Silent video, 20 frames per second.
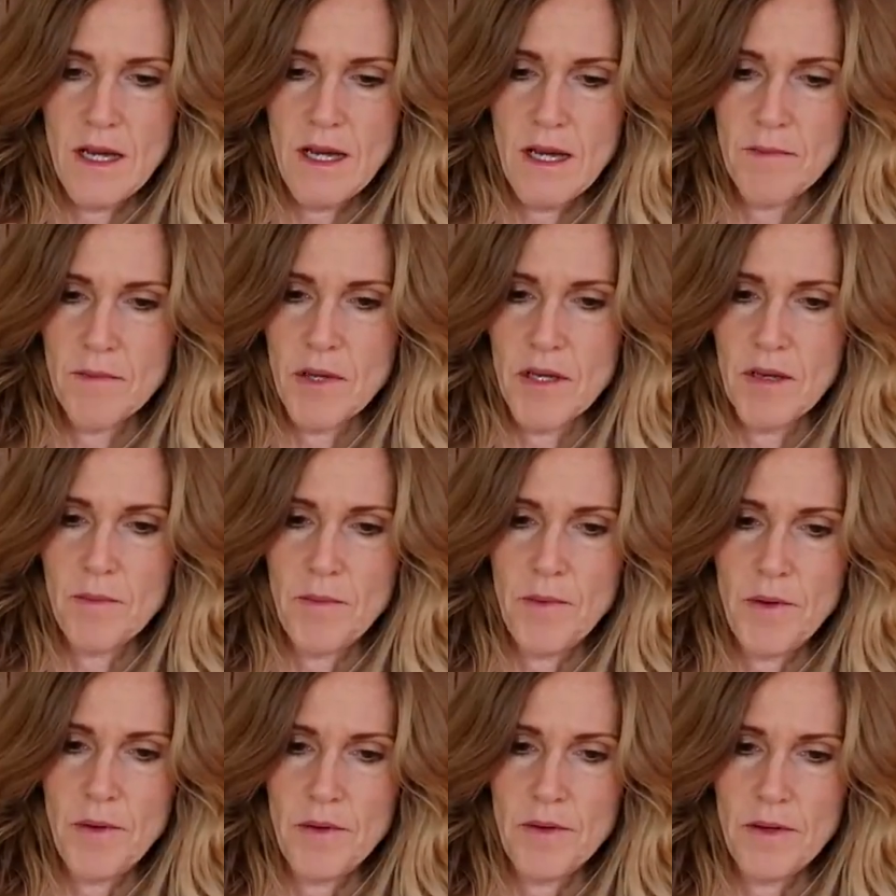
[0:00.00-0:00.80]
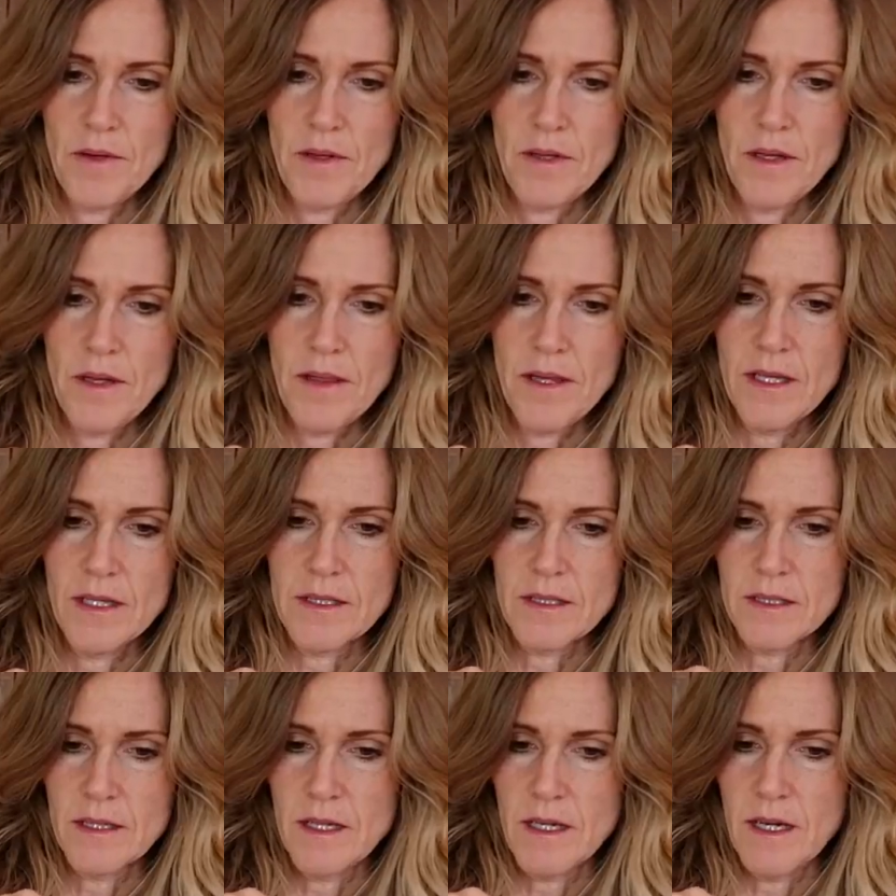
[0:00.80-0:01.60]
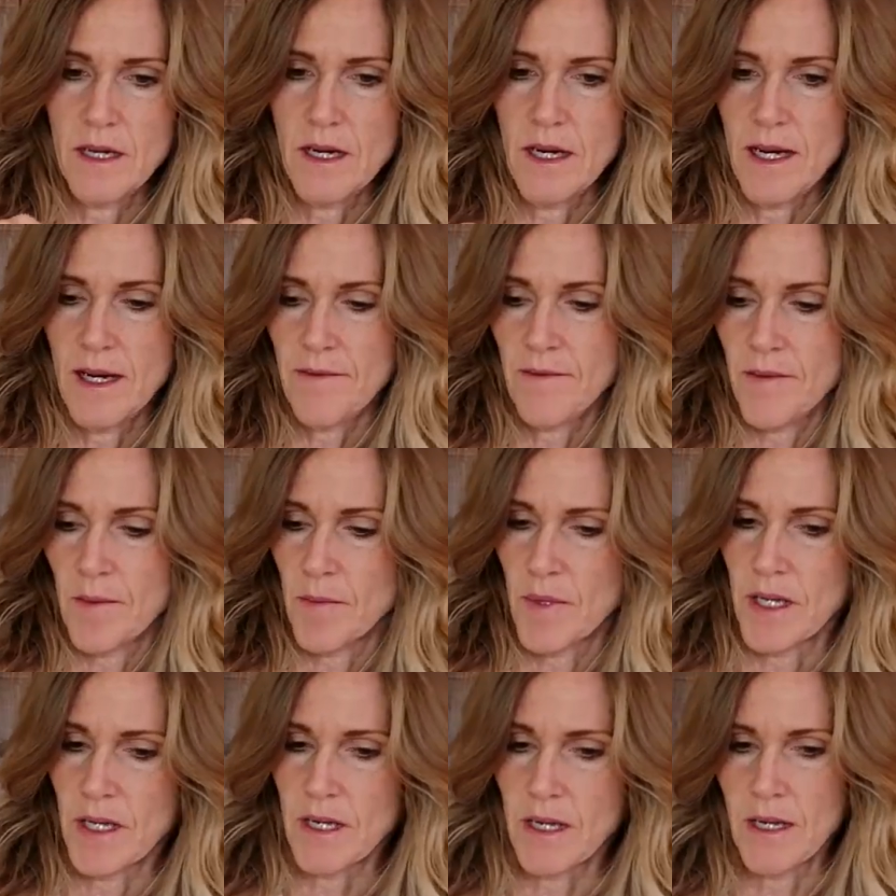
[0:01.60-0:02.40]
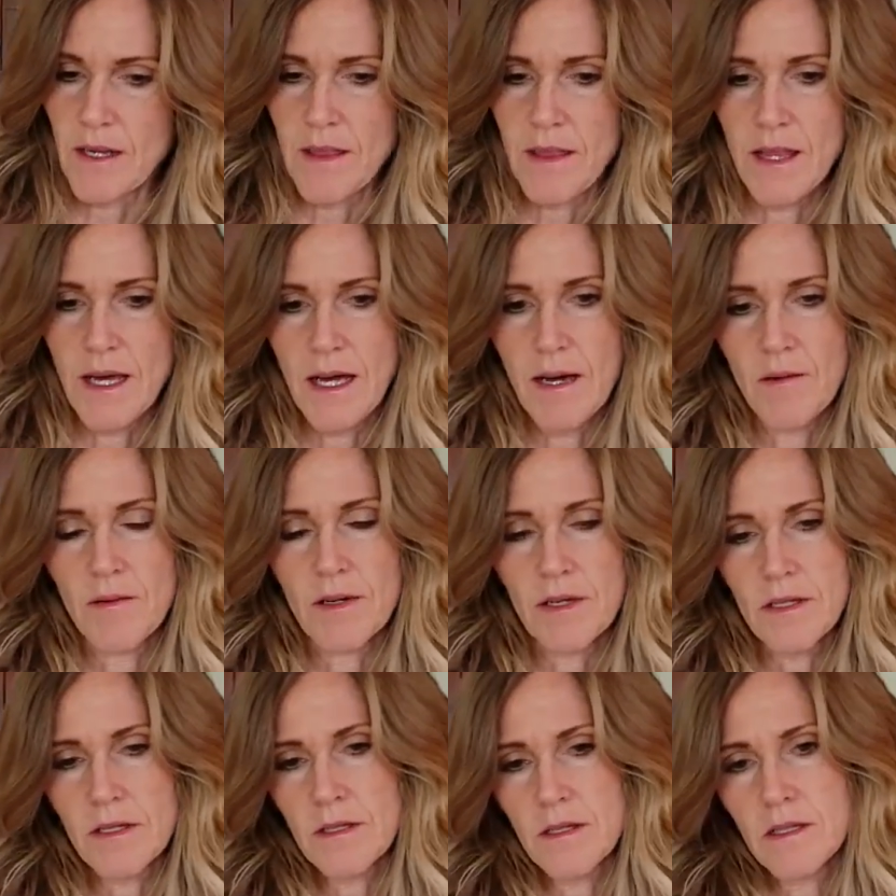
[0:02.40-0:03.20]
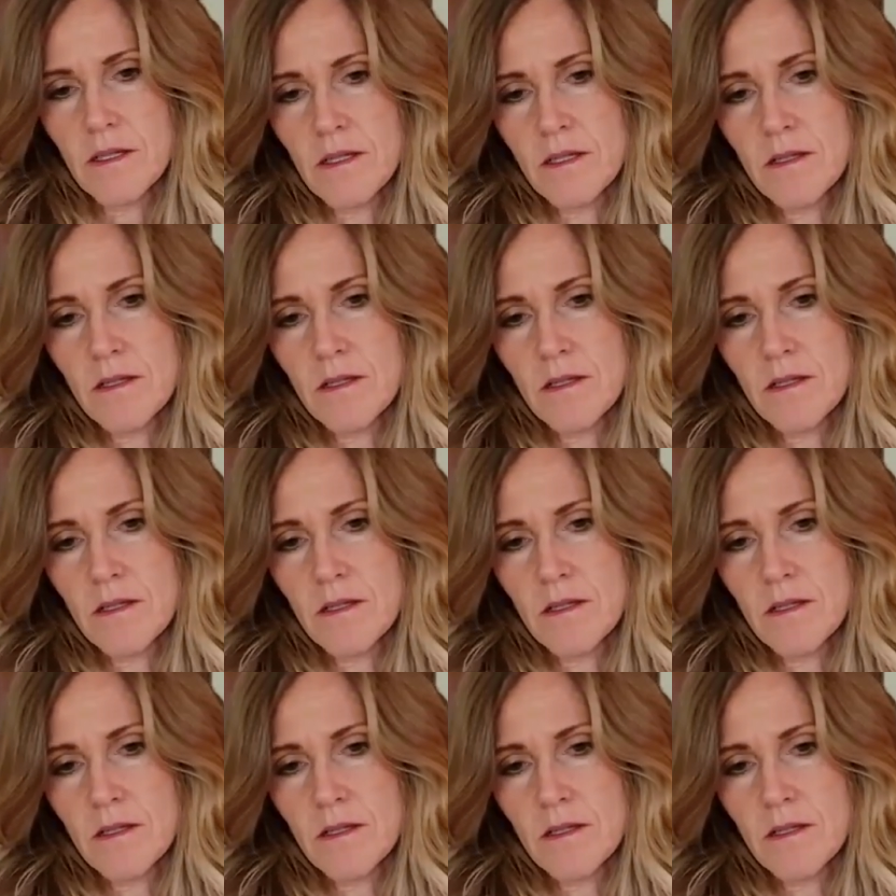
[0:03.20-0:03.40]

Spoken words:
I'm going to pull this off. I'm going to cut that one.